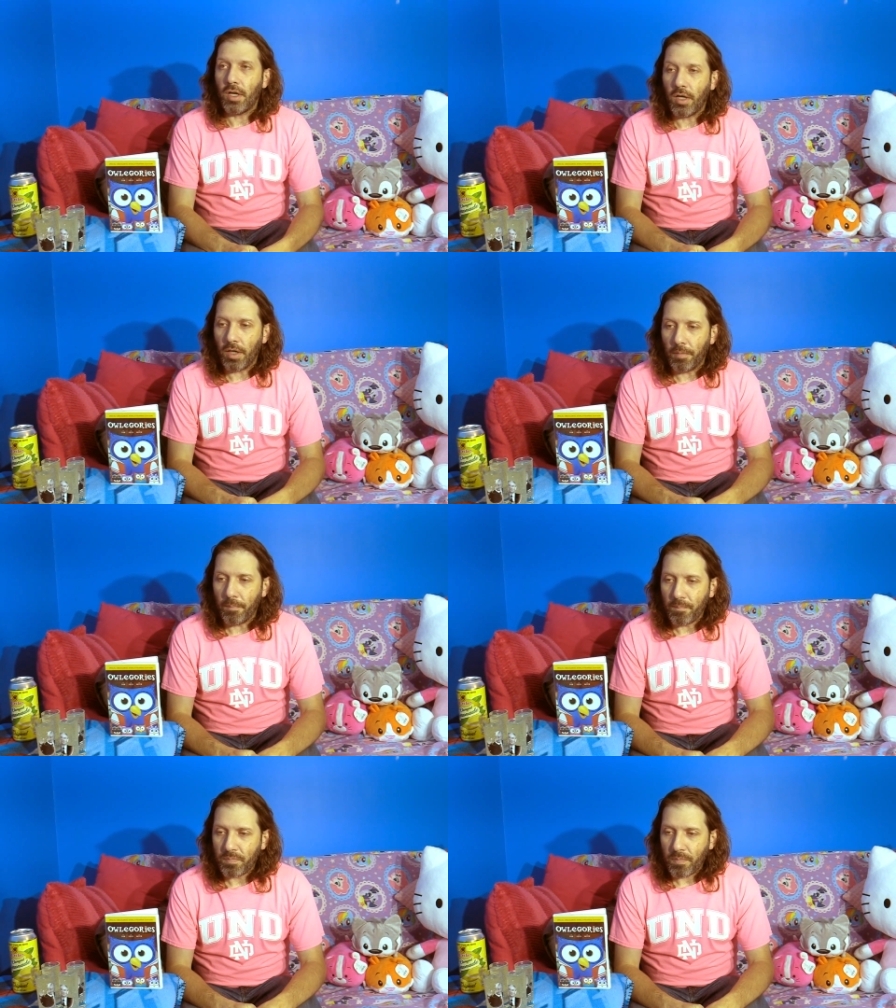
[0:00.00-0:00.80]

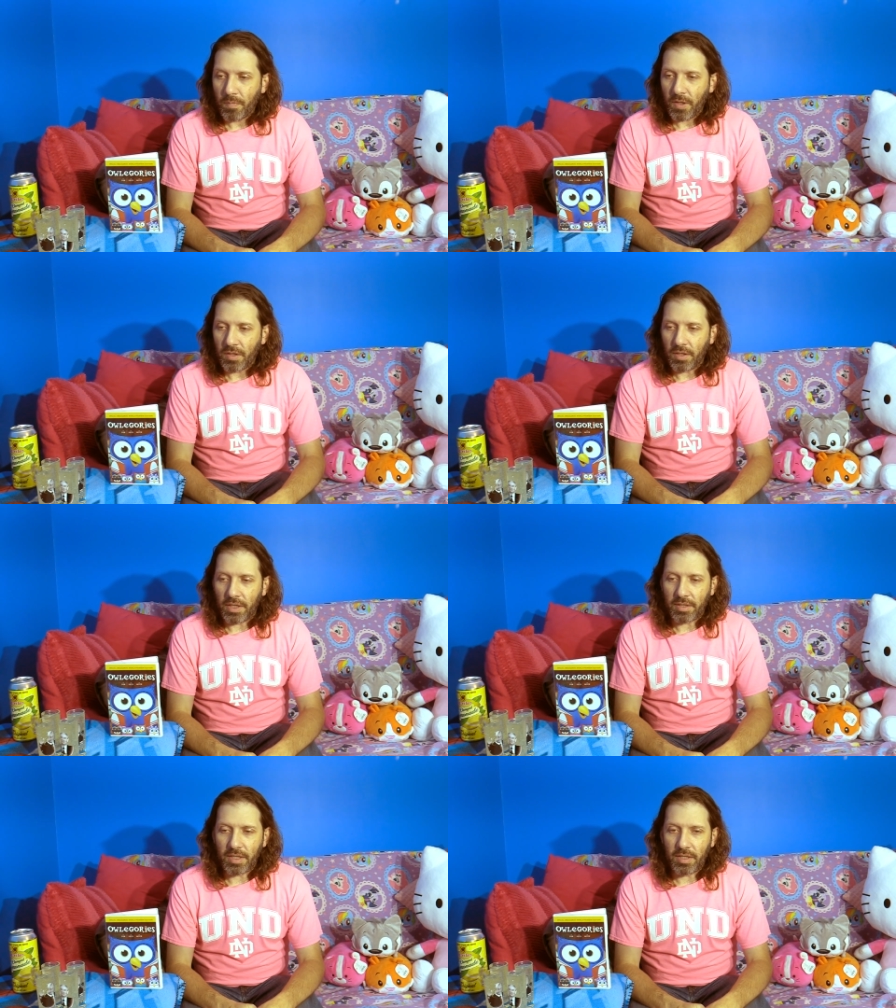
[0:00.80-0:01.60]
Um,
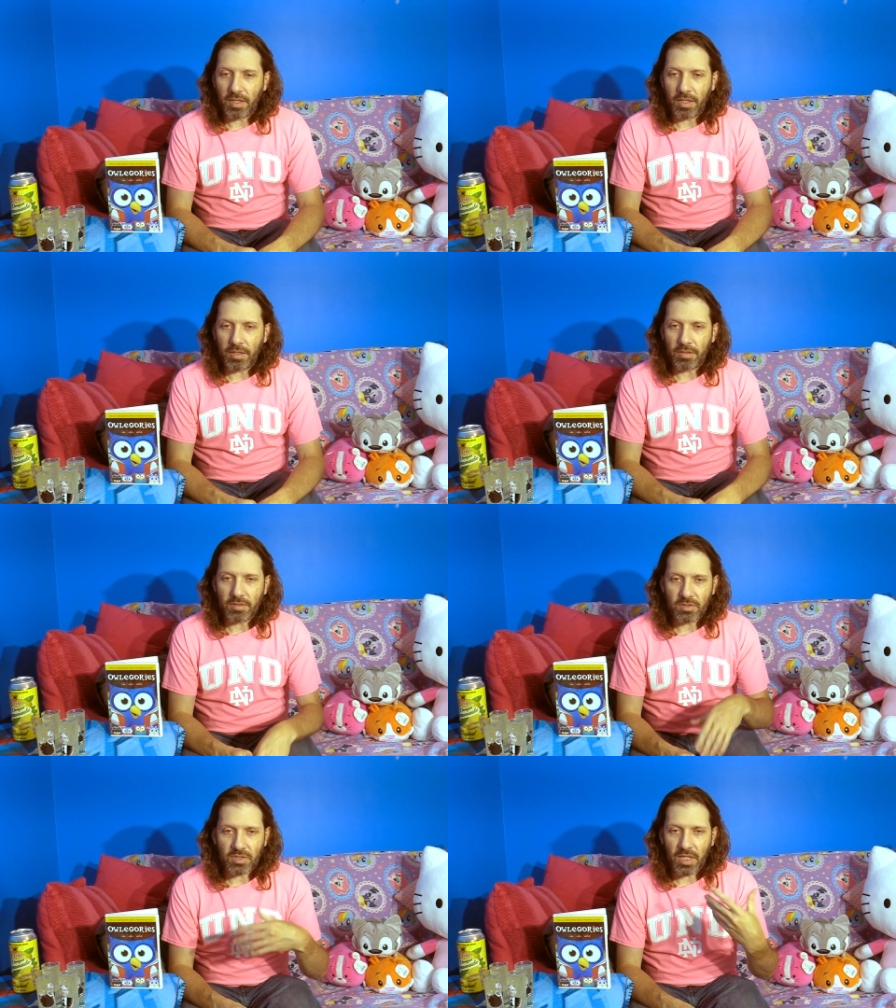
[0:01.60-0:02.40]
like they they
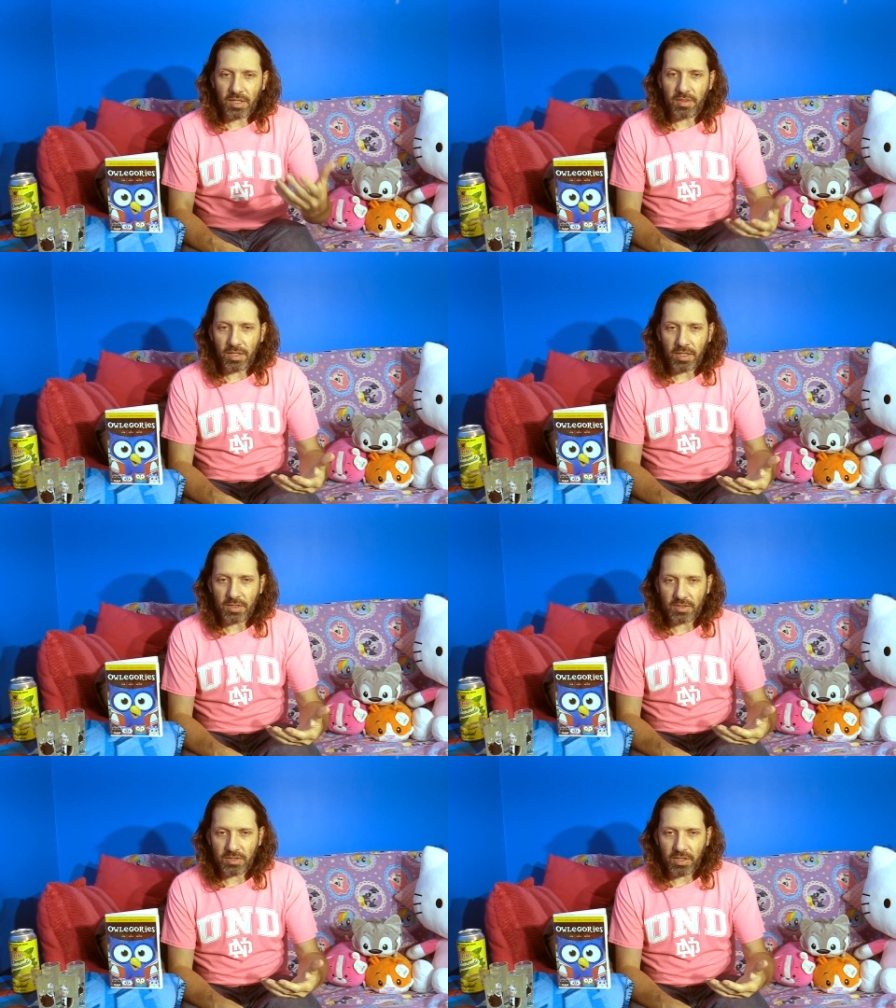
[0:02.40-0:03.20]
say
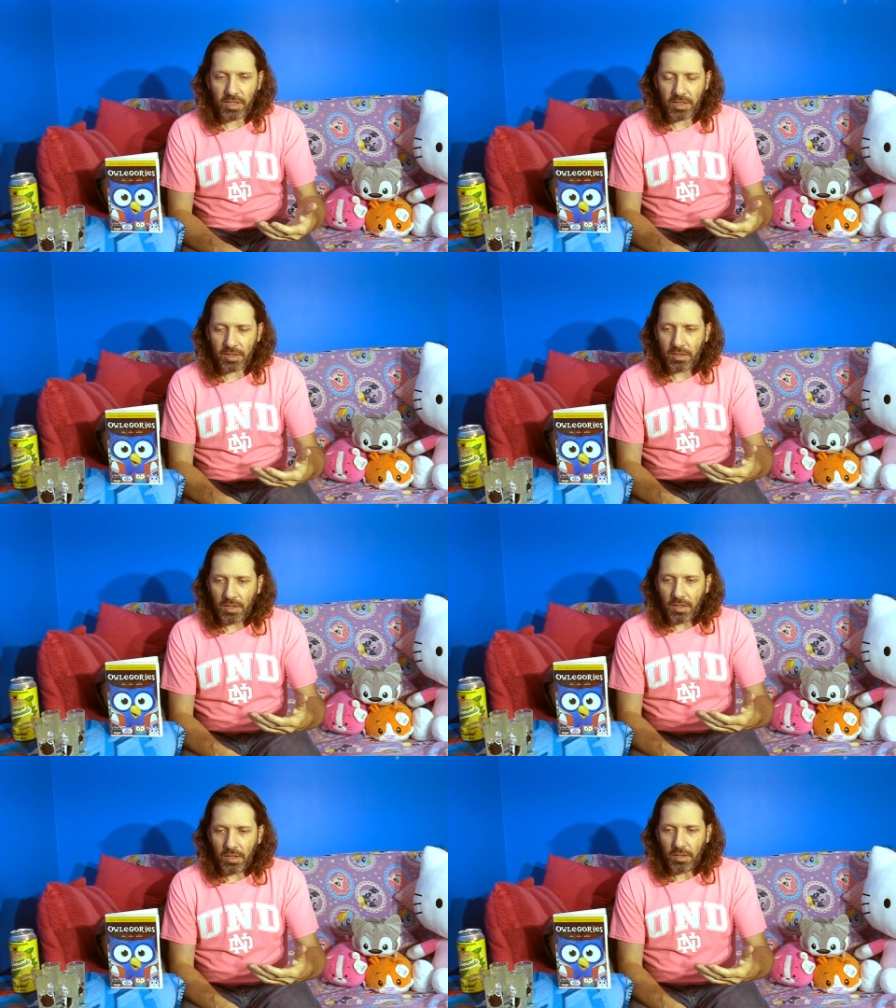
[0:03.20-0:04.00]
things like,
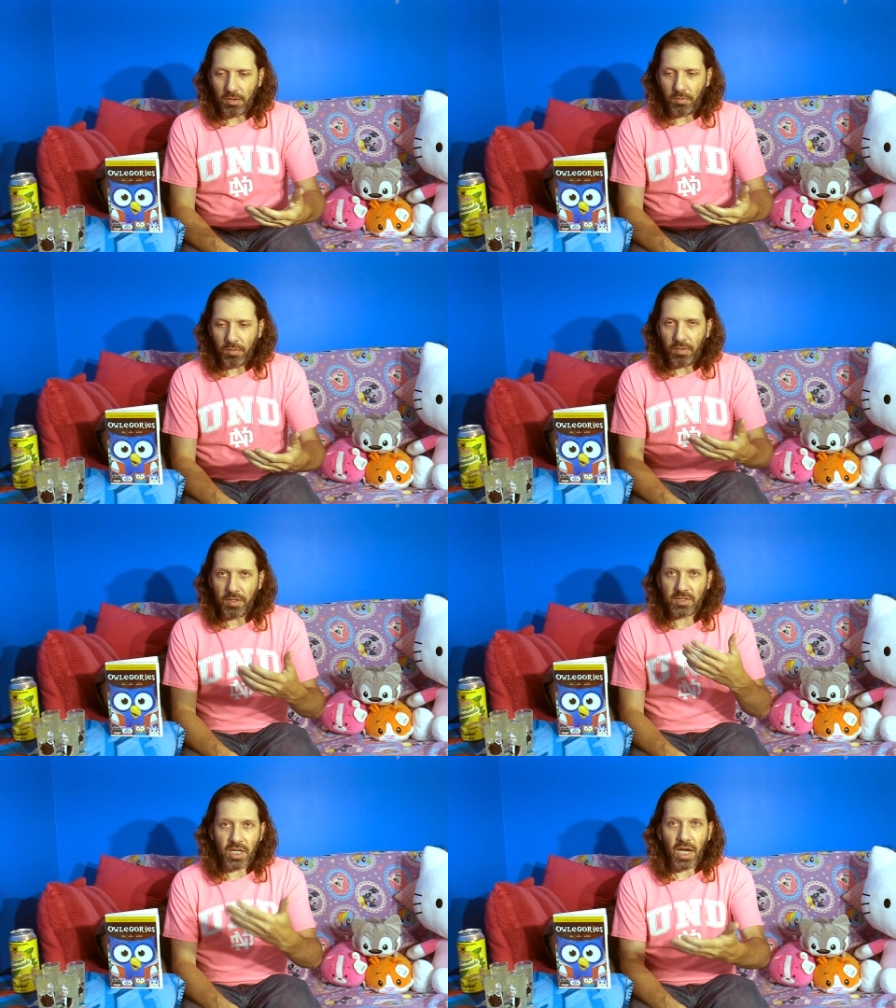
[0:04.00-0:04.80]
you know,
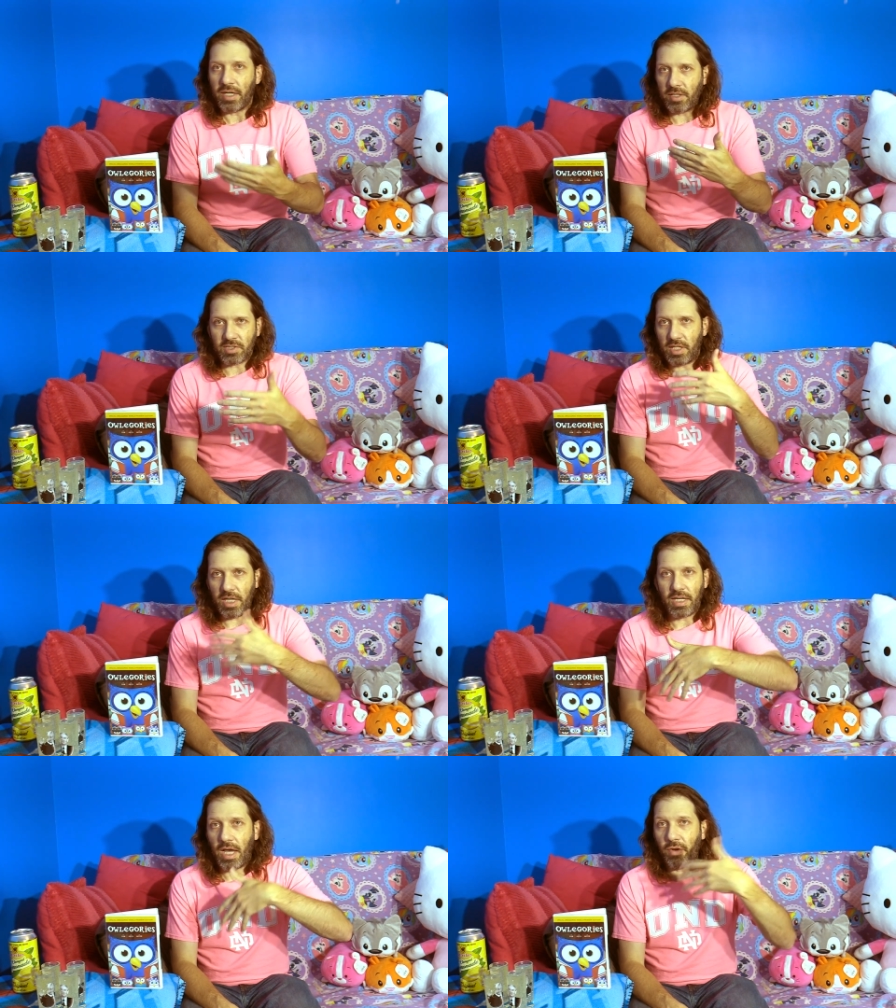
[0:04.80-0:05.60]
this guy doesn't
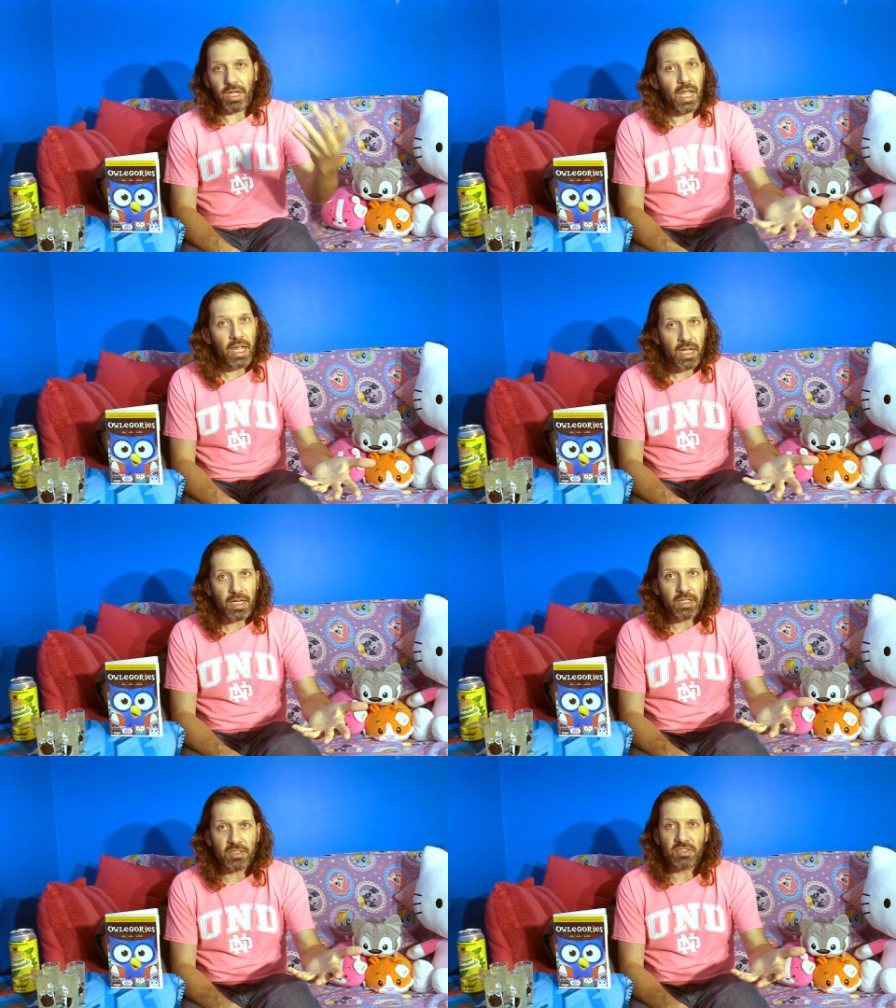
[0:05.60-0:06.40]
hand out
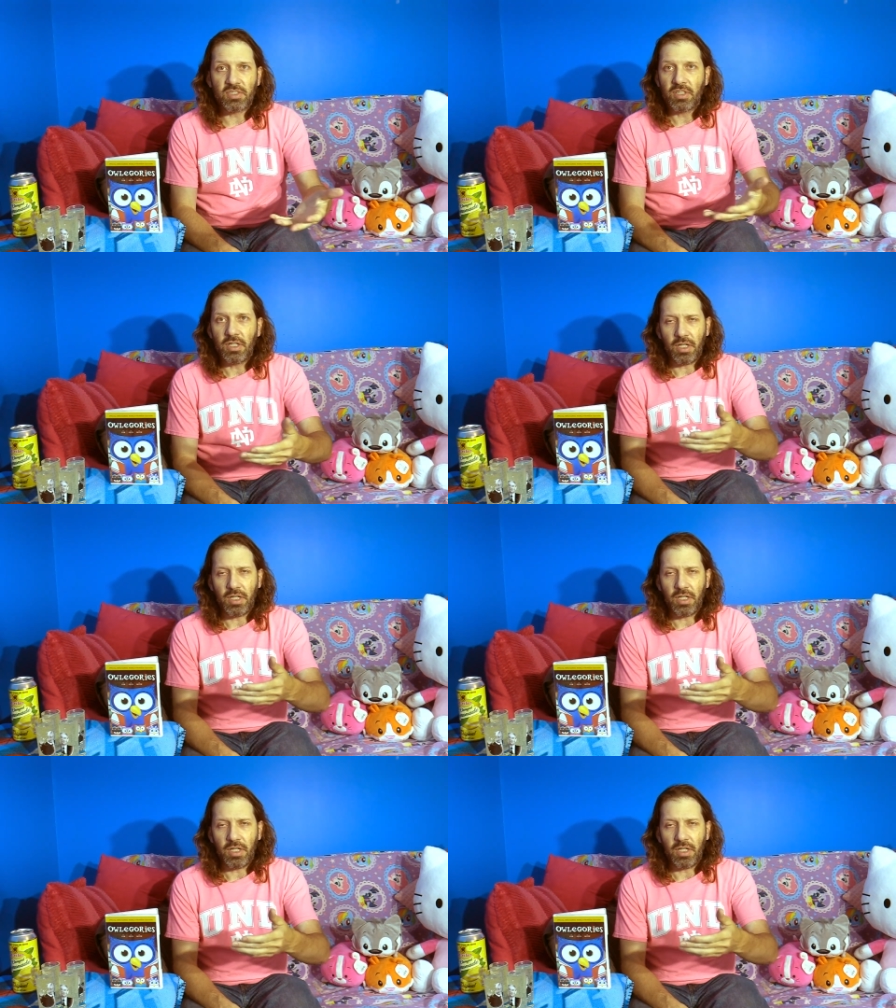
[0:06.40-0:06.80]
A's.